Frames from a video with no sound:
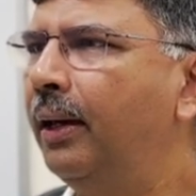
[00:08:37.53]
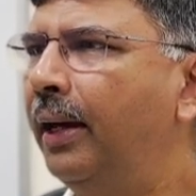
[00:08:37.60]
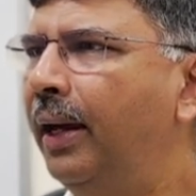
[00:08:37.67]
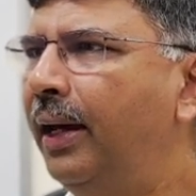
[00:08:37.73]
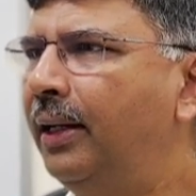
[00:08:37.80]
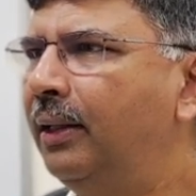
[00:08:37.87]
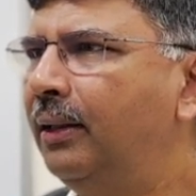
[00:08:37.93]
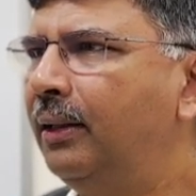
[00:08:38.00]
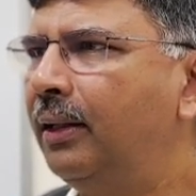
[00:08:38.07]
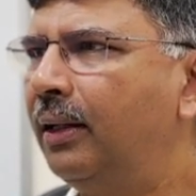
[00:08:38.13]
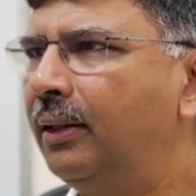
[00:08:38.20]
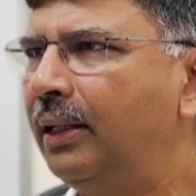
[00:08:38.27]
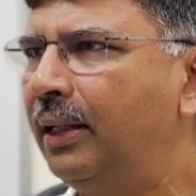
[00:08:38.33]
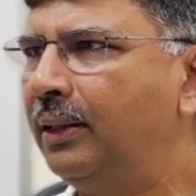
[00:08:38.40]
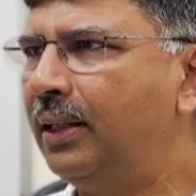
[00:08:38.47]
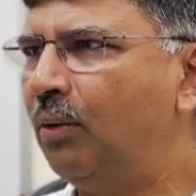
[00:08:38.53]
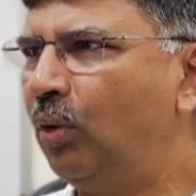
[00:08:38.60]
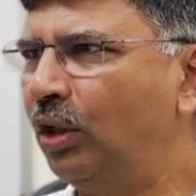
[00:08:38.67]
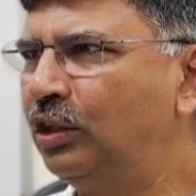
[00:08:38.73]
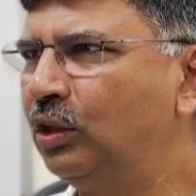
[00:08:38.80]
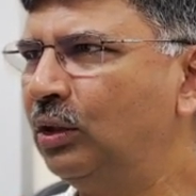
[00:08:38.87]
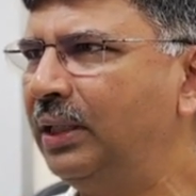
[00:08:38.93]
And they've
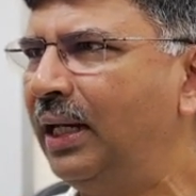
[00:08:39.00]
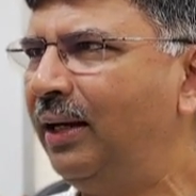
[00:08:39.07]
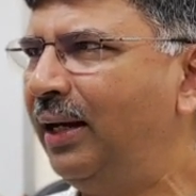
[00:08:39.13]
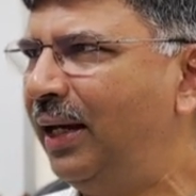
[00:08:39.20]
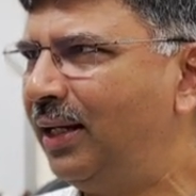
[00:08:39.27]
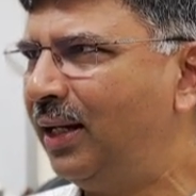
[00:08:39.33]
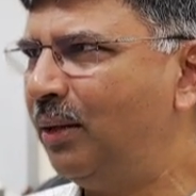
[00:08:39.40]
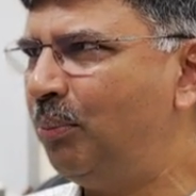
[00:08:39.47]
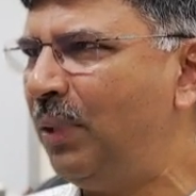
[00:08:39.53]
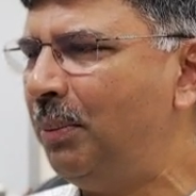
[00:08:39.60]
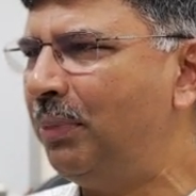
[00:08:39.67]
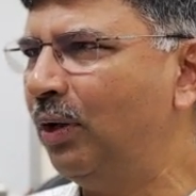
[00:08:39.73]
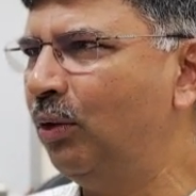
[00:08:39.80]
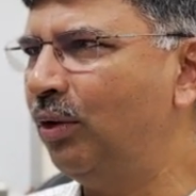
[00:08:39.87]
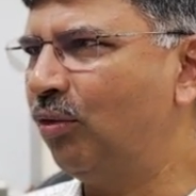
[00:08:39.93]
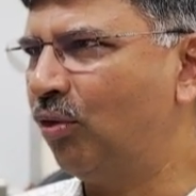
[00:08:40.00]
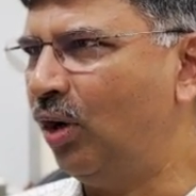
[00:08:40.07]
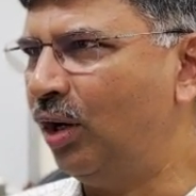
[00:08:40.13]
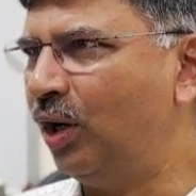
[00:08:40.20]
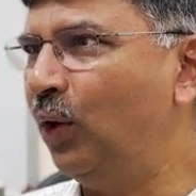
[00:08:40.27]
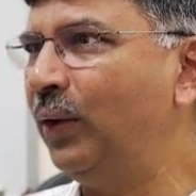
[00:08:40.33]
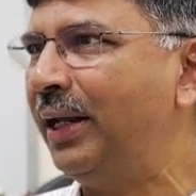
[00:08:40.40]
also generated people who have
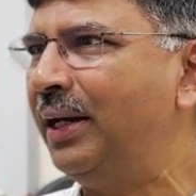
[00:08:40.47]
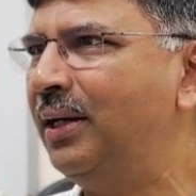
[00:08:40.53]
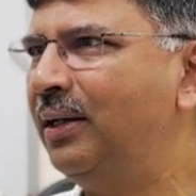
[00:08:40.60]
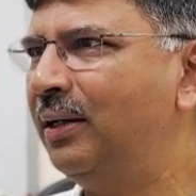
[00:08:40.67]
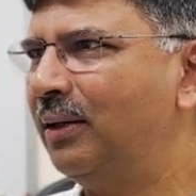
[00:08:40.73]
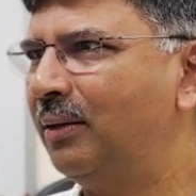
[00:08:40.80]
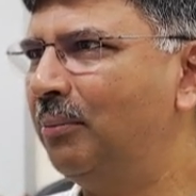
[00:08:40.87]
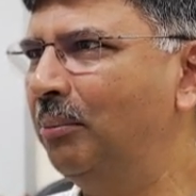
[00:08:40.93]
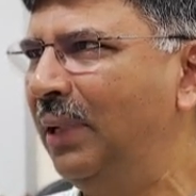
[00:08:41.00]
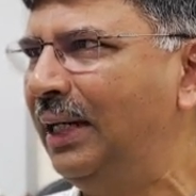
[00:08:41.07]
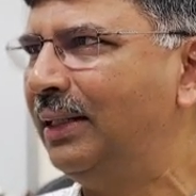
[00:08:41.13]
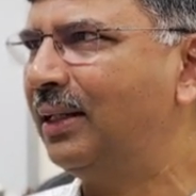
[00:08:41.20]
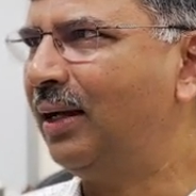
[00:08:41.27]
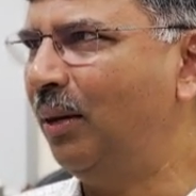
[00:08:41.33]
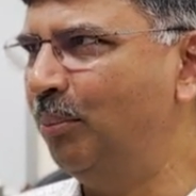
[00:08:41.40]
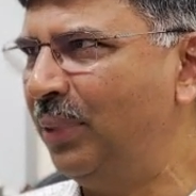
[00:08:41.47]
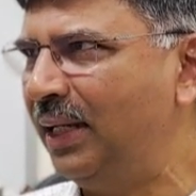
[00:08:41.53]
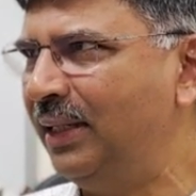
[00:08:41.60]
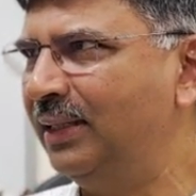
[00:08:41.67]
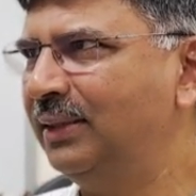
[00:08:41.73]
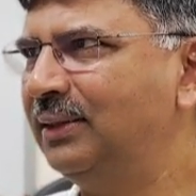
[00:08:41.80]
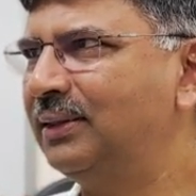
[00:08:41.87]
gone out and built
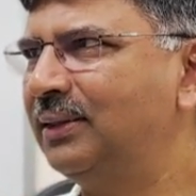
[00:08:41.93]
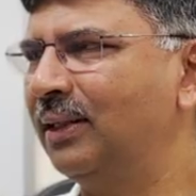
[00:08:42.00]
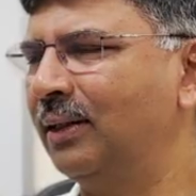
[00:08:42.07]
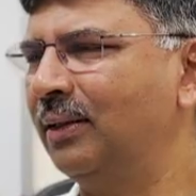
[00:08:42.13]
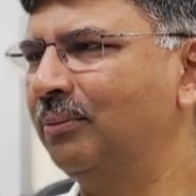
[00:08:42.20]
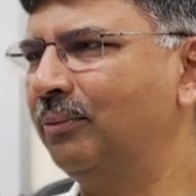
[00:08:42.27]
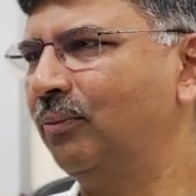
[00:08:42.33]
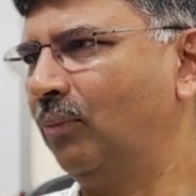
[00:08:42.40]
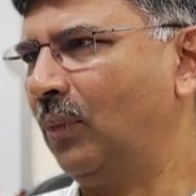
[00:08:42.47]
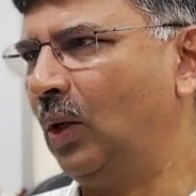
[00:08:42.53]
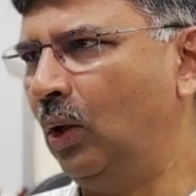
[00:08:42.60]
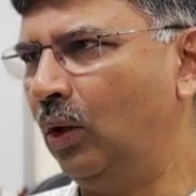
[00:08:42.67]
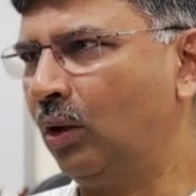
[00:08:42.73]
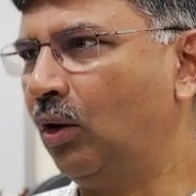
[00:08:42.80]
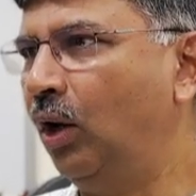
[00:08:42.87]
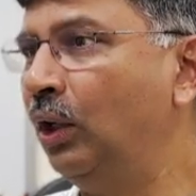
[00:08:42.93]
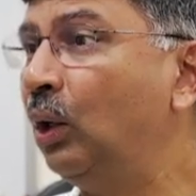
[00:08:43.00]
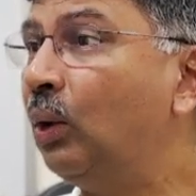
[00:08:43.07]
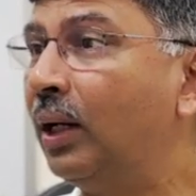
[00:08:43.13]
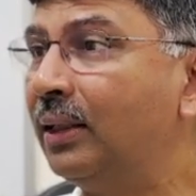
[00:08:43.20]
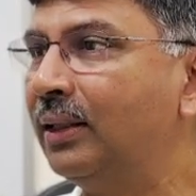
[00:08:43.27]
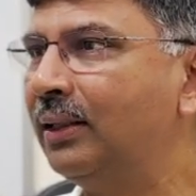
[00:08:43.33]
companies or gone
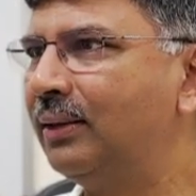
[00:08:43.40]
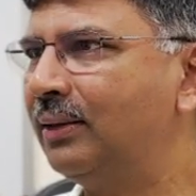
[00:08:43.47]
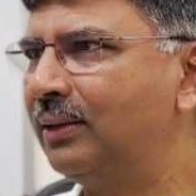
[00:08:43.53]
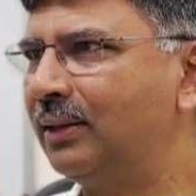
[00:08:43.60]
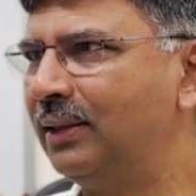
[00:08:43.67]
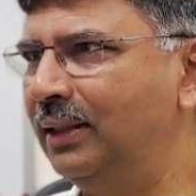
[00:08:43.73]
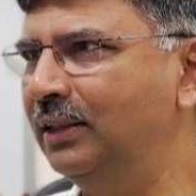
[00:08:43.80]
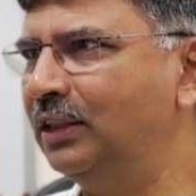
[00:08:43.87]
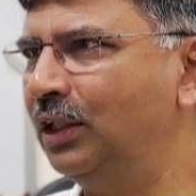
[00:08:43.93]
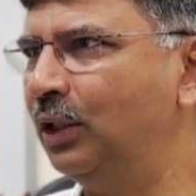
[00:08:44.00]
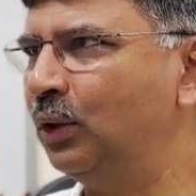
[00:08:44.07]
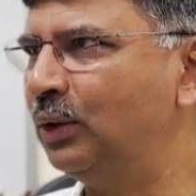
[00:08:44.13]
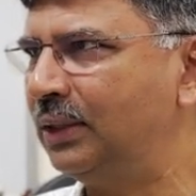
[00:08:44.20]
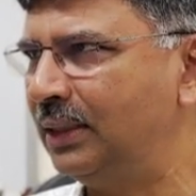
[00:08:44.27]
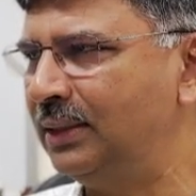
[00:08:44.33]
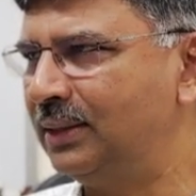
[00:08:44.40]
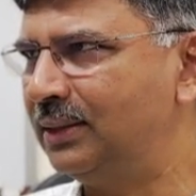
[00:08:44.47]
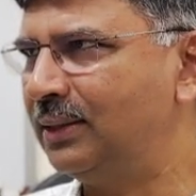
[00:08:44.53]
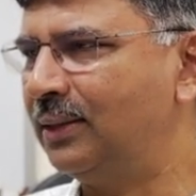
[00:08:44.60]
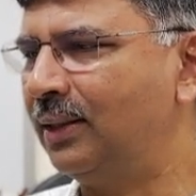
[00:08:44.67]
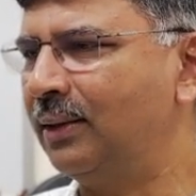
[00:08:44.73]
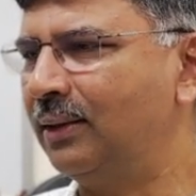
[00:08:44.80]
to other
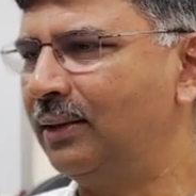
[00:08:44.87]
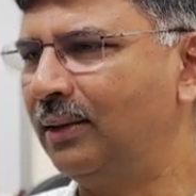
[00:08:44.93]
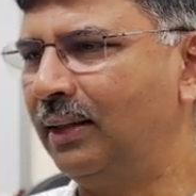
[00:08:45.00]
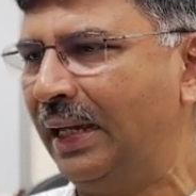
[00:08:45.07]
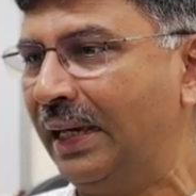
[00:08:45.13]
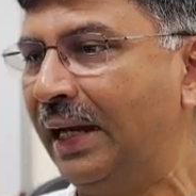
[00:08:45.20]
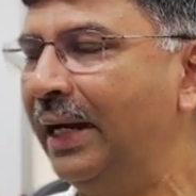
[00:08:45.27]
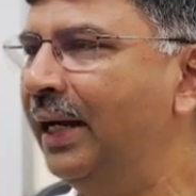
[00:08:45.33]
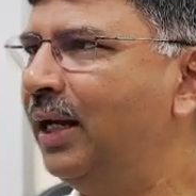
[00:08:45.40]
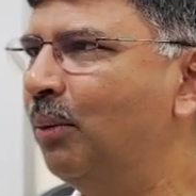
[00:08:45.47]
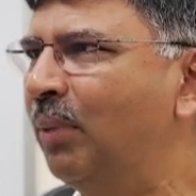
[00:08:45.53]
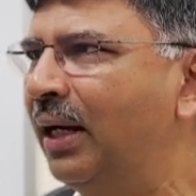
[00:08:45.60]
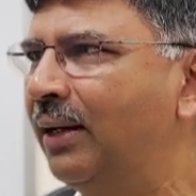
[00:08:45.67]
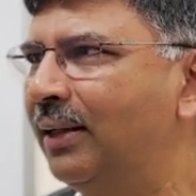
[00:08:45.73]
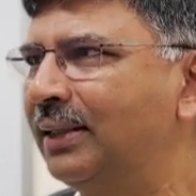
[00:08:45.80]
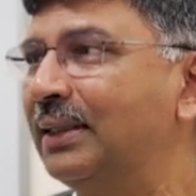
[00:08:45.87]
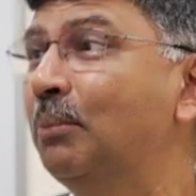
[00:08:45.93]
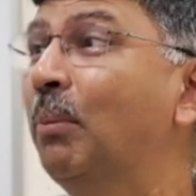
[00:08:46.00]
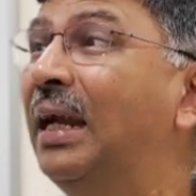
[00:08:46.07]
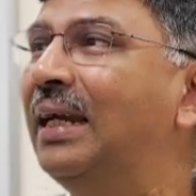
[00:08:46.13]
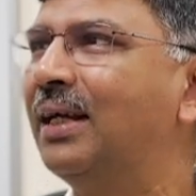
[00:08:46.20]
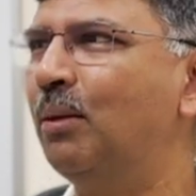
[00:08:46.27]
institutions like IIT Madras and
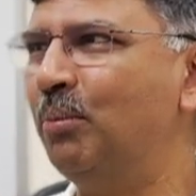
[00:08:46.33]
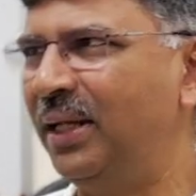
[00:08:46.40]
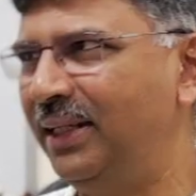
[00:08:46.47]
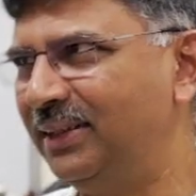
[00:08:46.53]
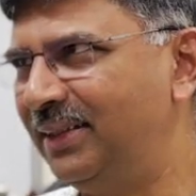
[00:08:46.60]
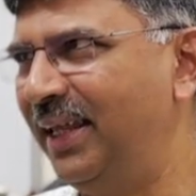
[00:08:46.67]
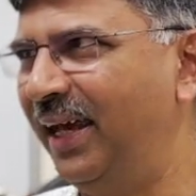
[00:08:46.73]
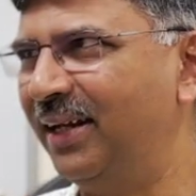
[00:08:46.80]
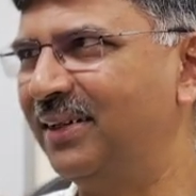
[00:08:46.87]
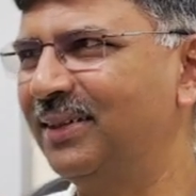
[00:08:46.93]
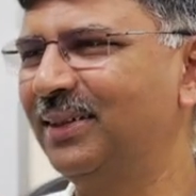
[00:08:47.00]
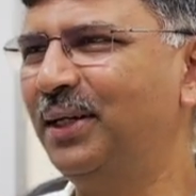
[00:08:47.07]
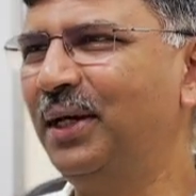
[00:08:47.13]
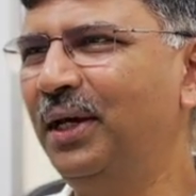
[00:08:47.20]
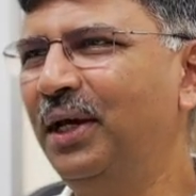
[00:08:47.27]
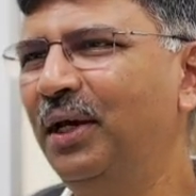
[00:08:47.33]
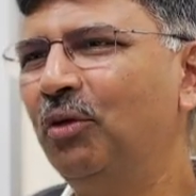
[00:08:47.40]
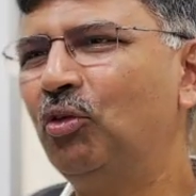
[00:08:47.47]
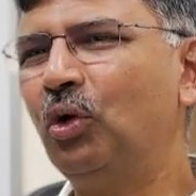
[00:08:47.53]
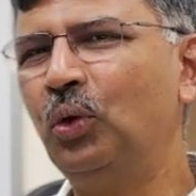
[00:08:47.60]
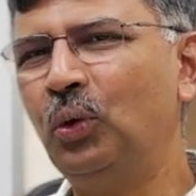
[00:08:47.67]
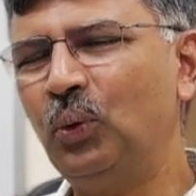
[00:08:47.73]
built companies there.
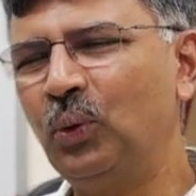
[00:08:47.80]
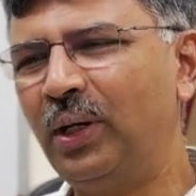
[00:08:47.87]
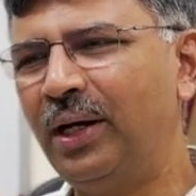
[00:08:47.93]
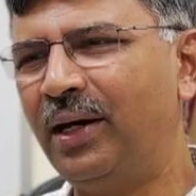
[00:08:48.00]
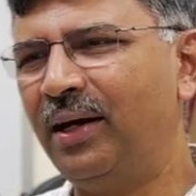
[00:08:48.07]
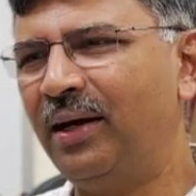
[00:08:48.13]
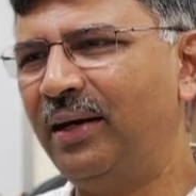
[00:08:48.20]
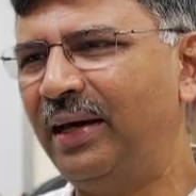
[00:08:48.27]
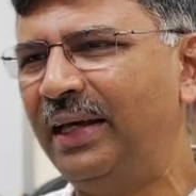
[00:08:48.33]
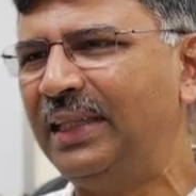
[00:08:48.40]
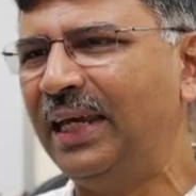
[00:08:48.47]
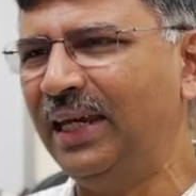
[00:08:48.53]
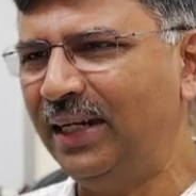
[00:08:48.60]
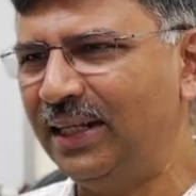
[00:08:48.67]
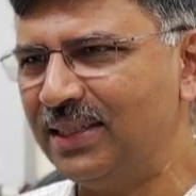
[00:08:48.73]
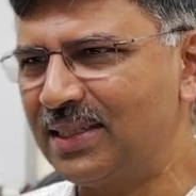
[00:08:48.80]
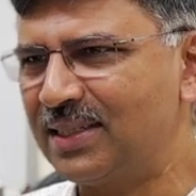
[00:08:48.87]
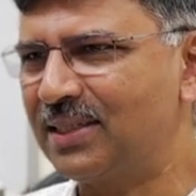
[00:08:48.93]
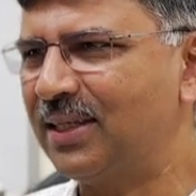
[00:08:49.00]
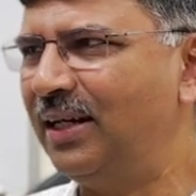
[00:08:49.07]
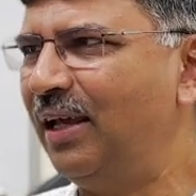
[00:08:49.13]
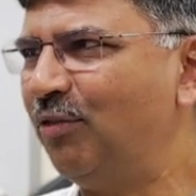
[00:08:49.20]
So I think it
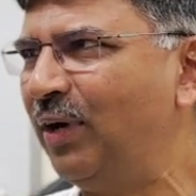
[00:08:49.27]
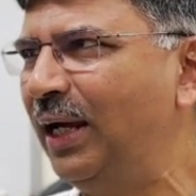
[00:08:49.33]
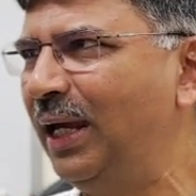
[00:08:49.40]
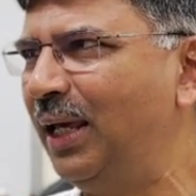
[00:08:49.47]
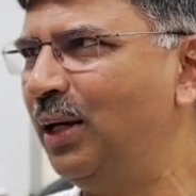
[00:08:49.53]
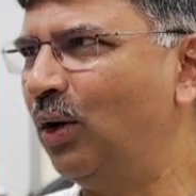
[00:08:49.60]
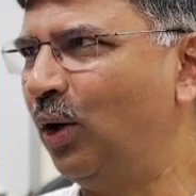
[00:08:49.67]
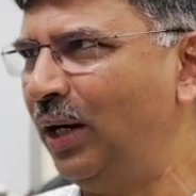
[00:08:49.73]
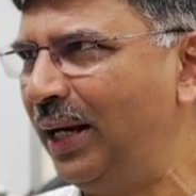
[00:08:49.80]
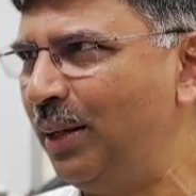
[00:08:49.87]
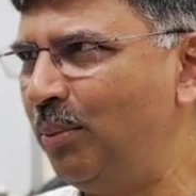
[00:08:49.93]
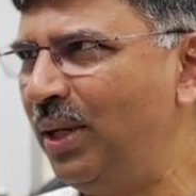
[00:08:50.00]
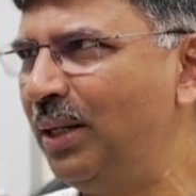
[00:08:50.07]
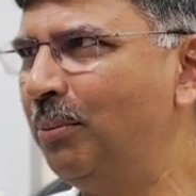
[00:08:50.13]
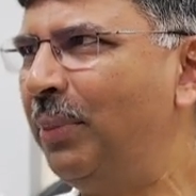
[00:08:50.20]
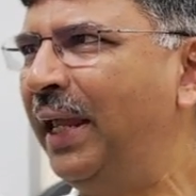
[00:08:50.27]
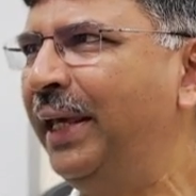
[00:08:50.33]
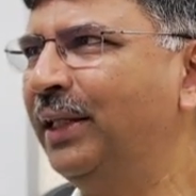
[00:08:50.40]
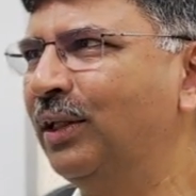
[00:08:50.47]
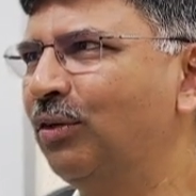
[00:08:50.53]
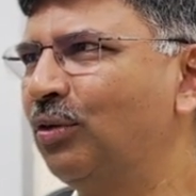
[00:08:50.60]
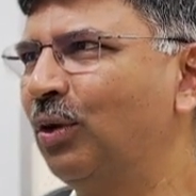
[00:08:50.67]
has definitely already been
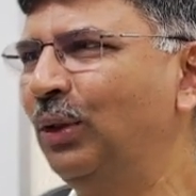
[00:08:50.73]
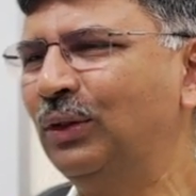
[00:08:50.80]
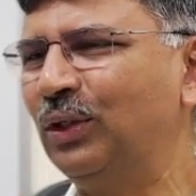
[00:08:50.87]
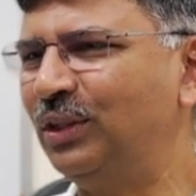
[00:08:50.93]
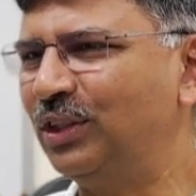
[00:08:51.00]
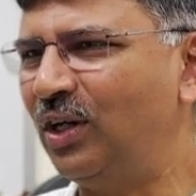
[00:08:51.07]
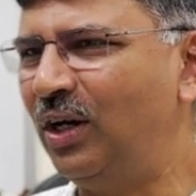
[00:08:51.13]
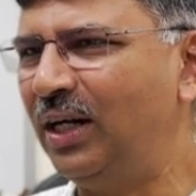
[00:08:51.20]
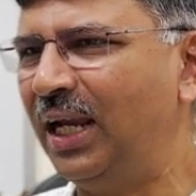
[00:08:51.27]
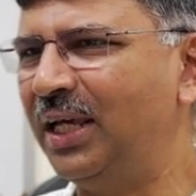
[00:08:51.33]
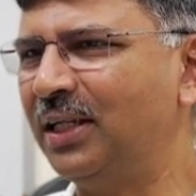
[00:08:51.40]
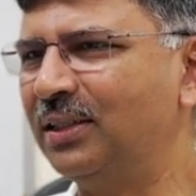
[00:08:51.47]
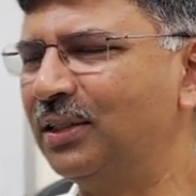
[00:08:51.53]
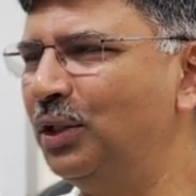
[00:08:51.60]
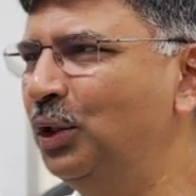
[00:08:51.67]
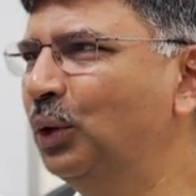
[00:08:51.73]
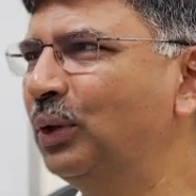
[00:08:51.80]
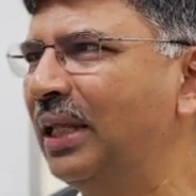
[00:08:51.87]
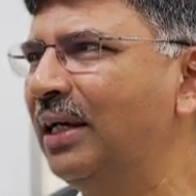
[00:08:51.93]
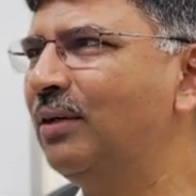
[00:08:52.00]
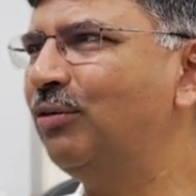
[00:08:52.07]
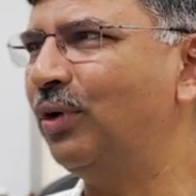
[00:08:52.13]
playing this role. So it's not like it's a new
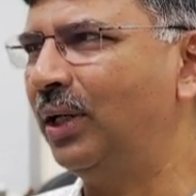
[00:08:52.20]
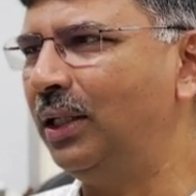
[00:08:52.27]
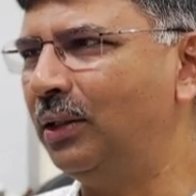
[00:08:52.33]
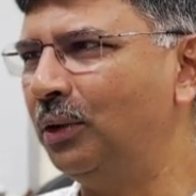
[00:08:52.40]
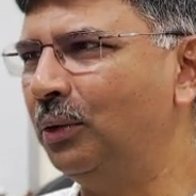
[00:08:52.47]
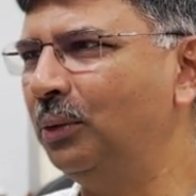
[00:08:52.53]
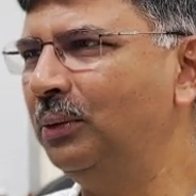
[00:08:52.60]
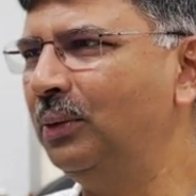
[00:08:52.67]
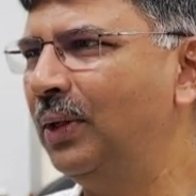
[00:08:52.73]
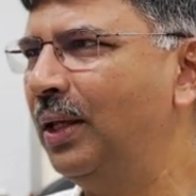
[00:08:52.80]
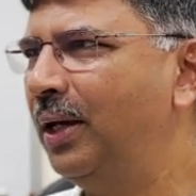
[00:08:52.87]
thing for it to do,